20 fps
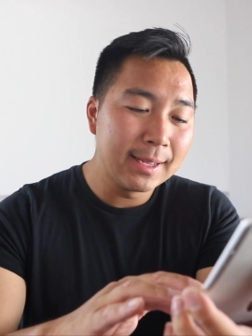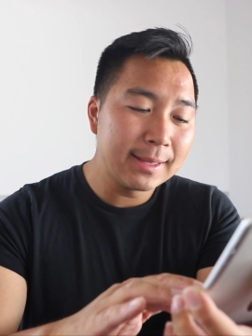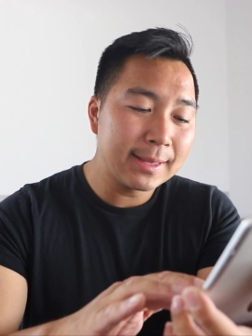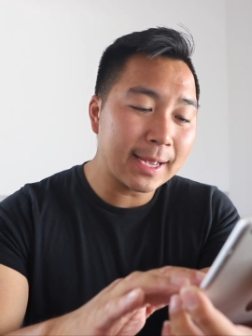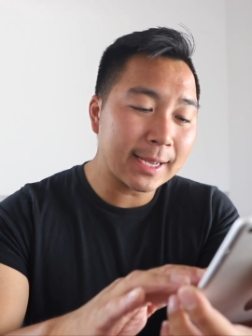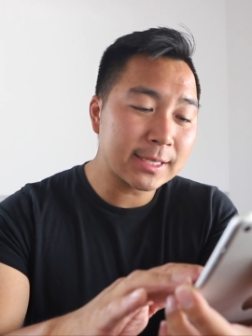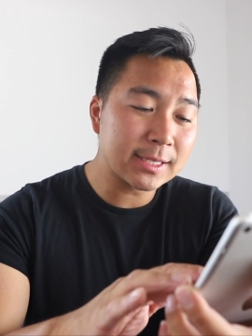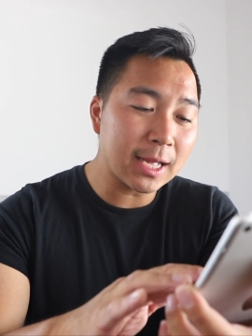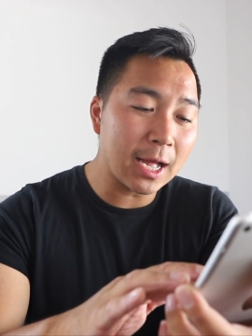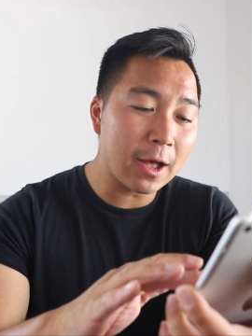
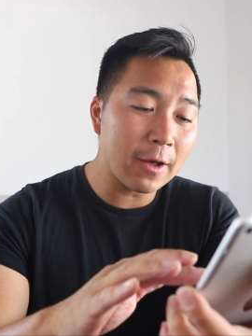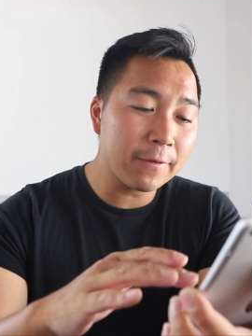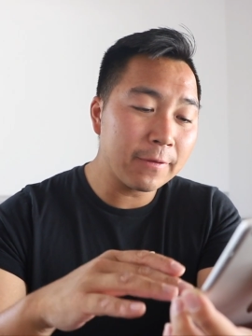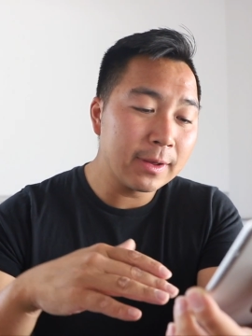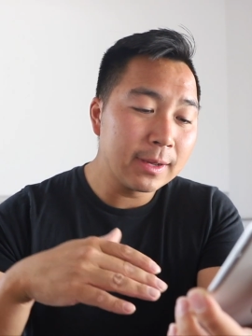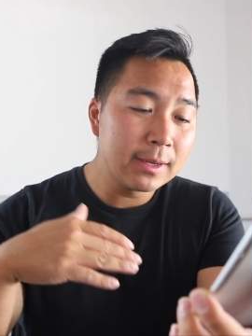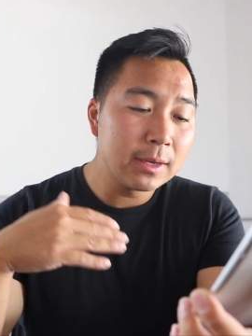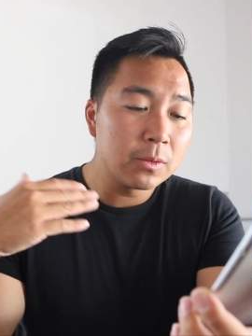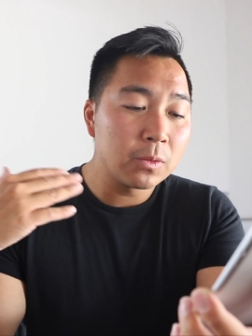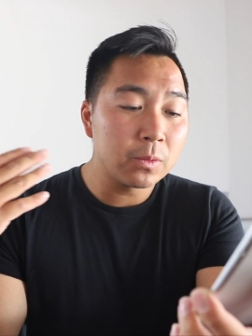Next
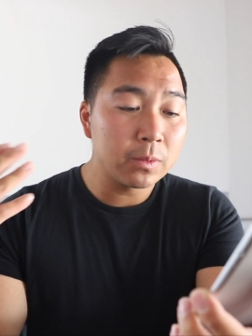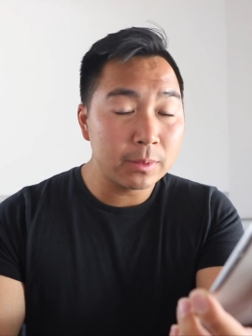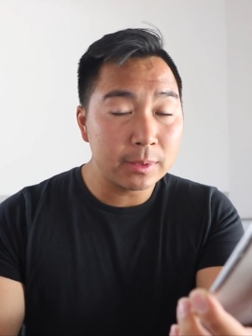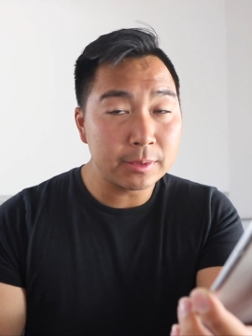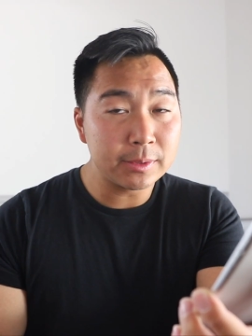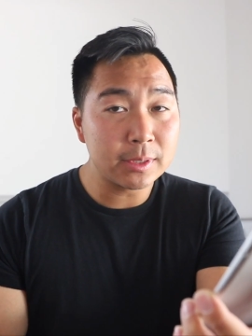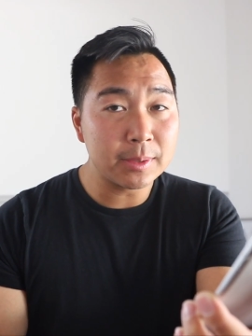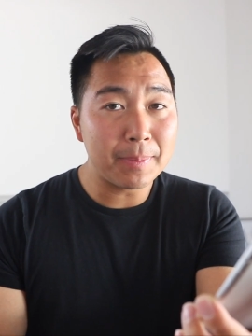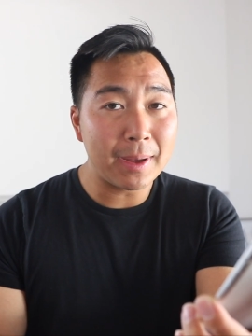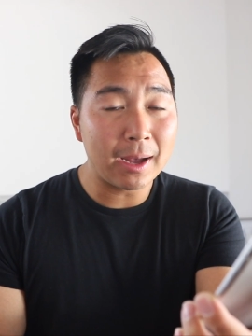off, it
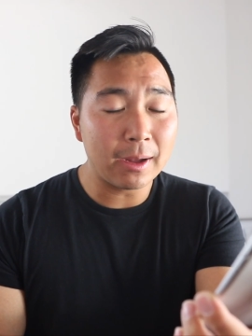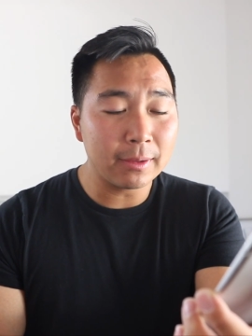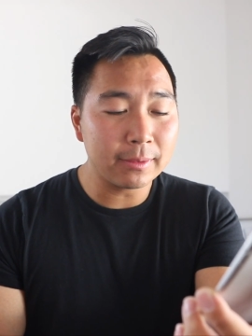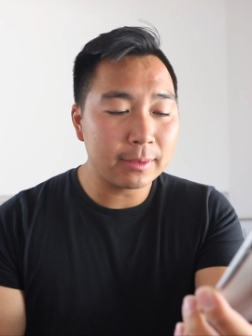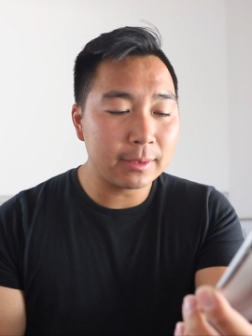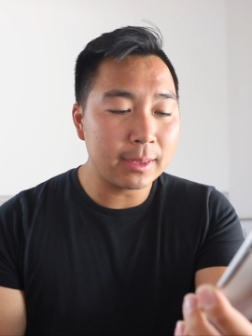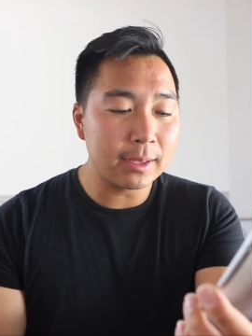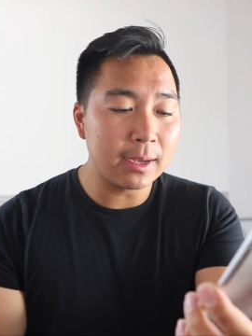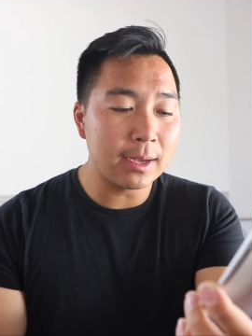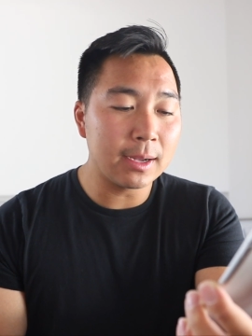was
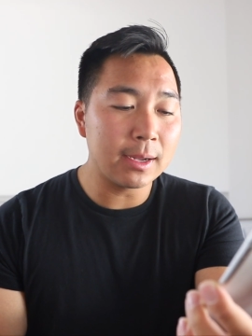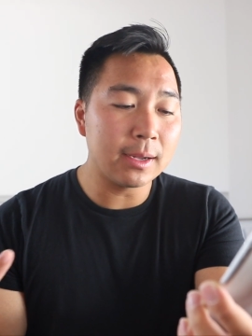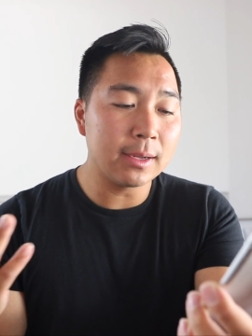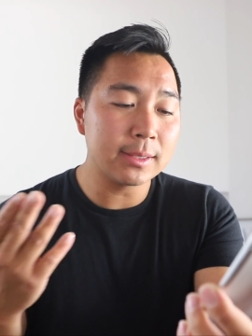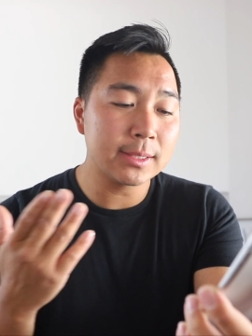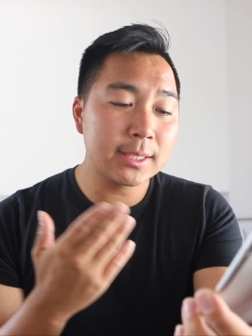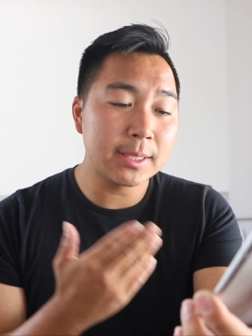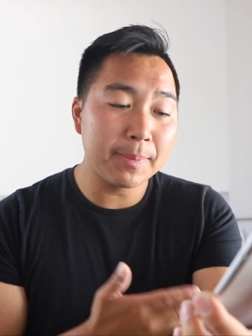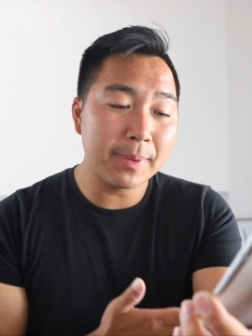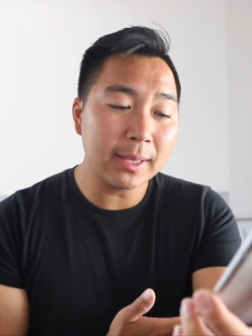about the
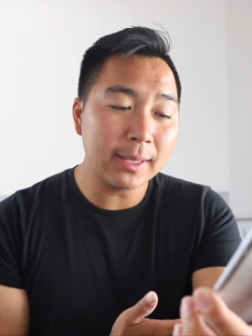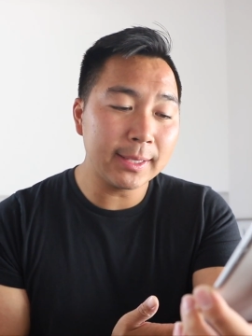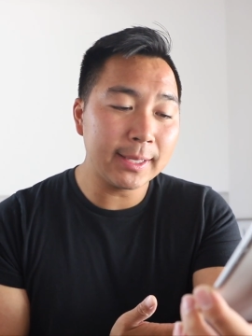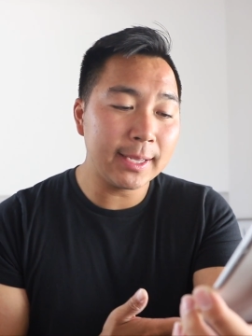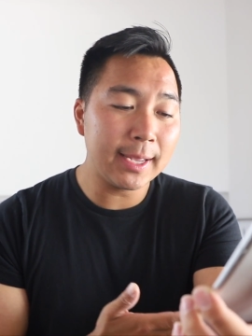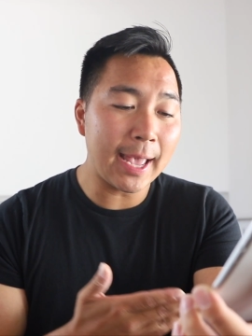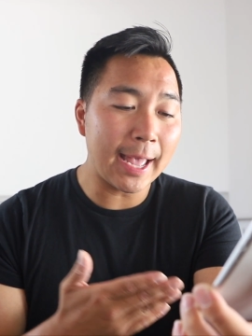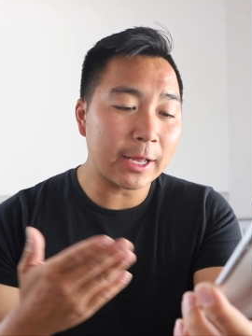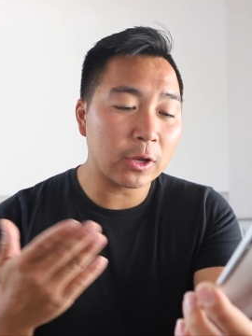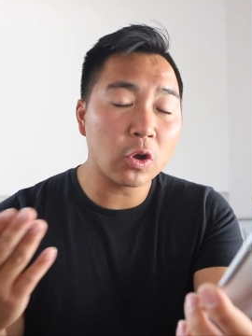
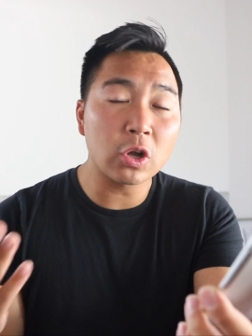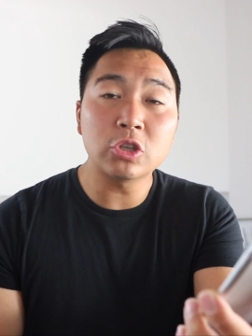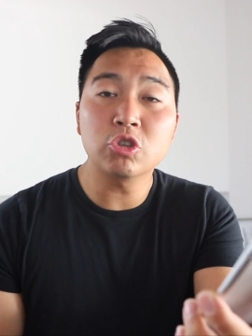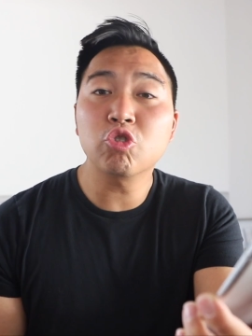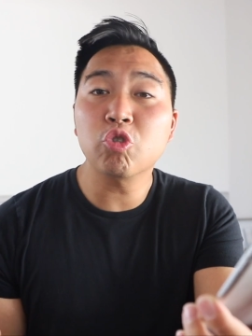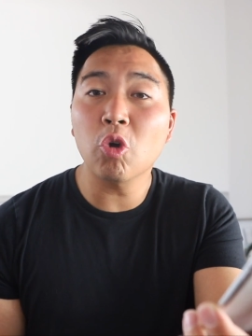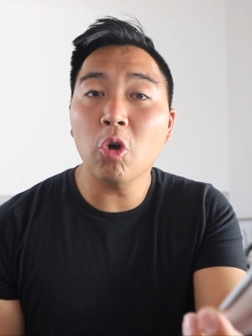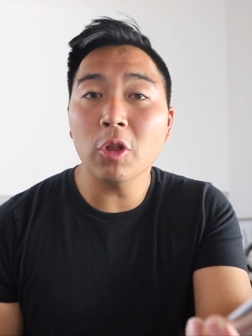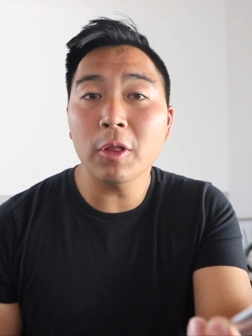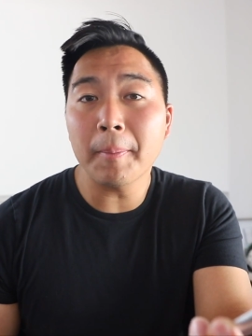stability and
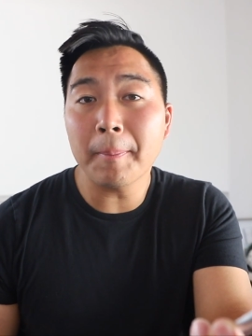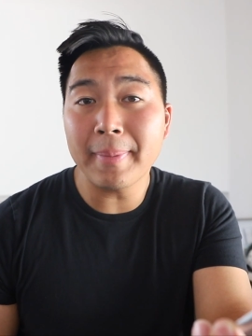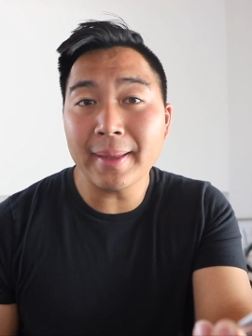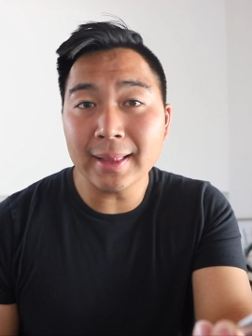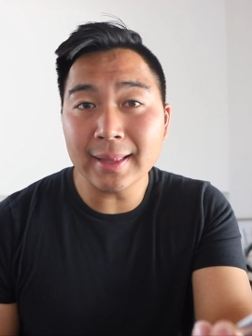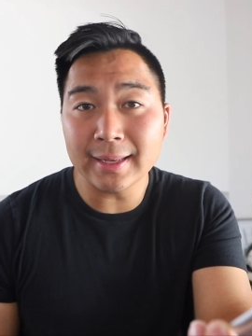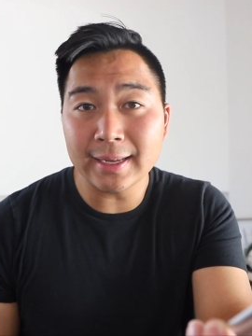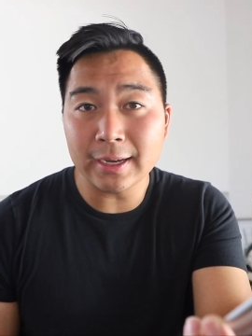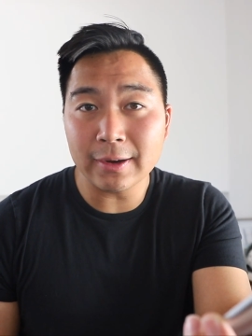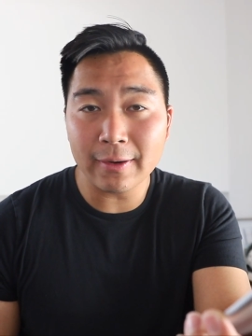
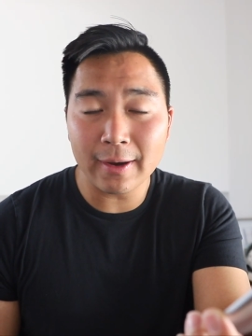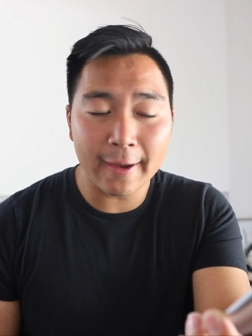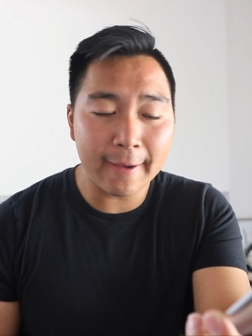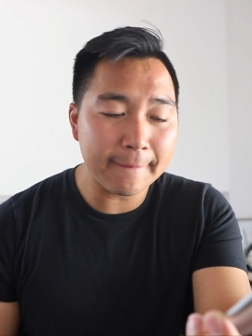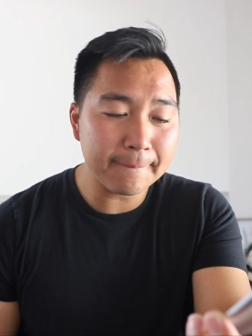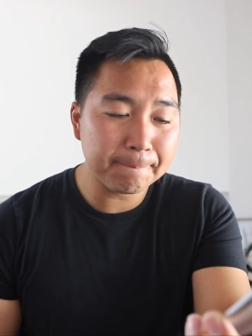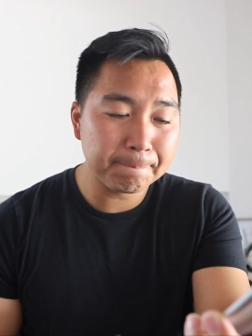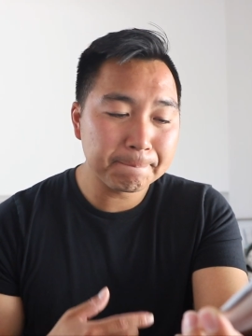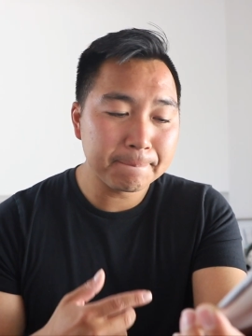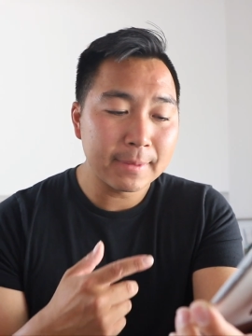controllability,
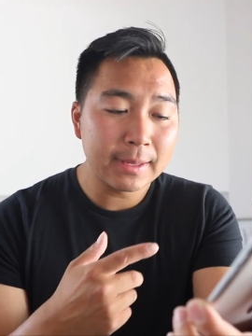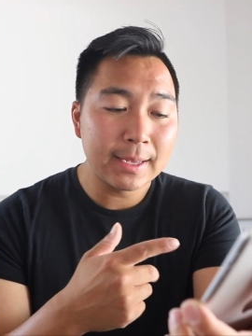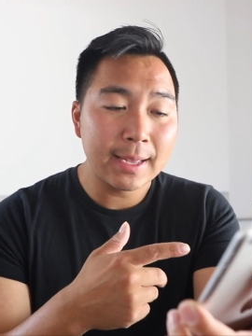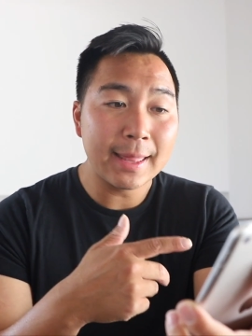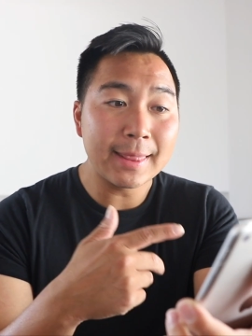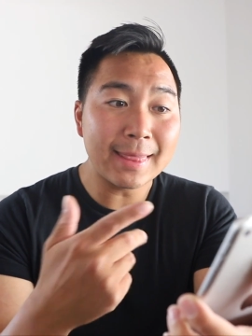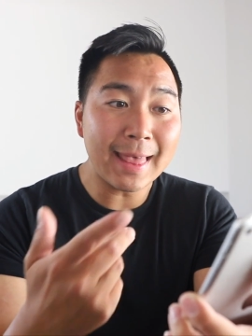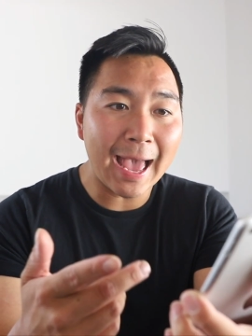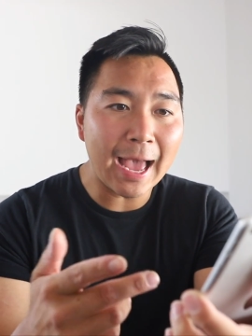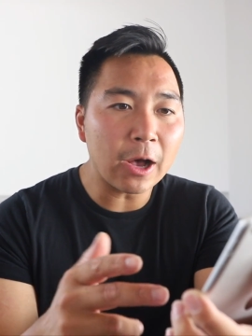right?
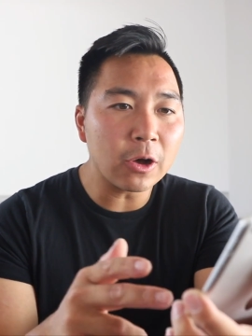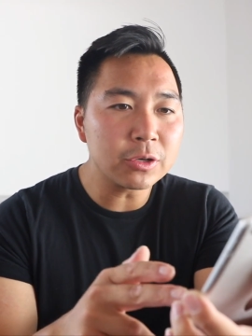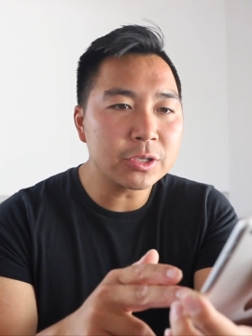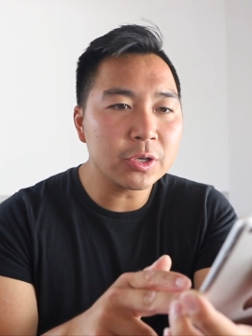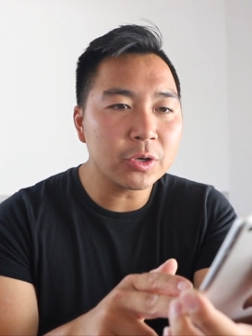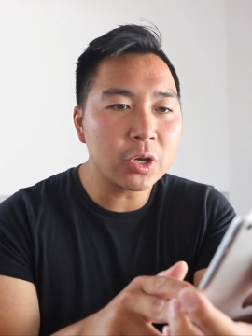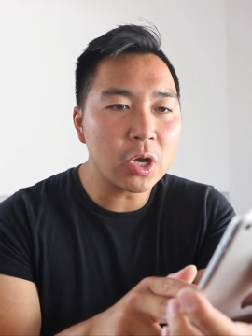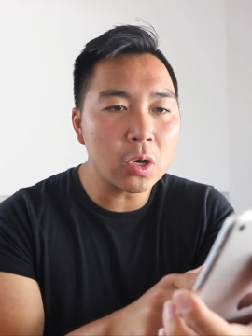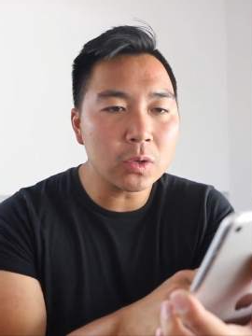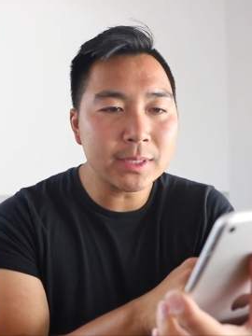And that
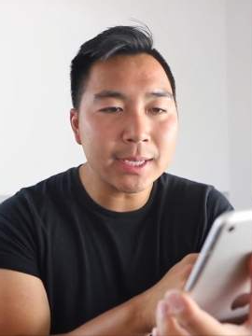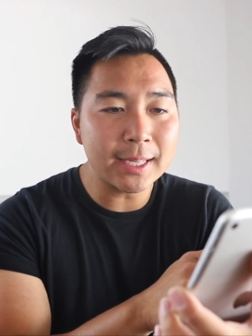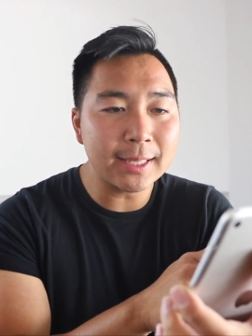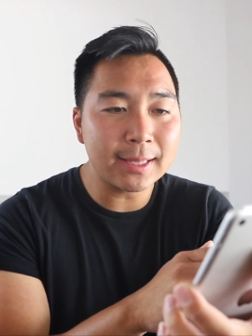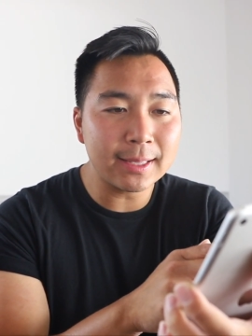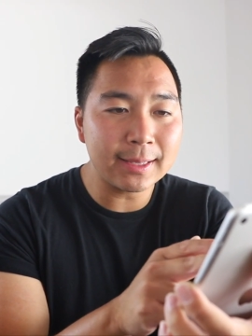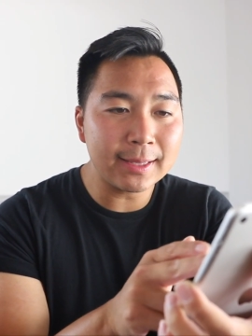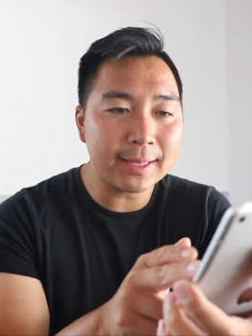also goes into